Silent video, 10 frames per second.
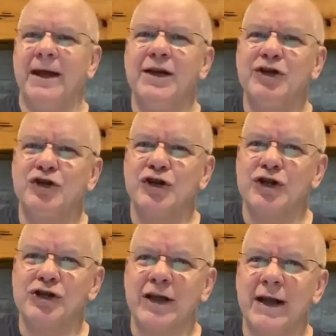it is
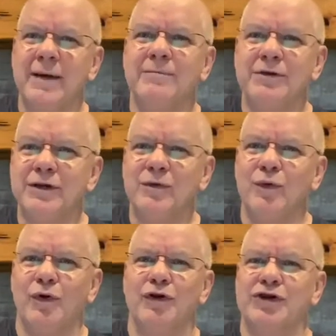just empty
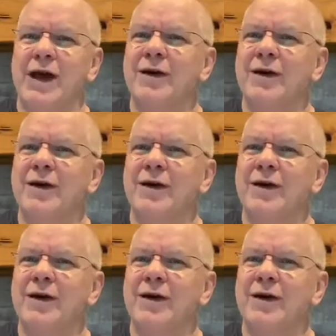words.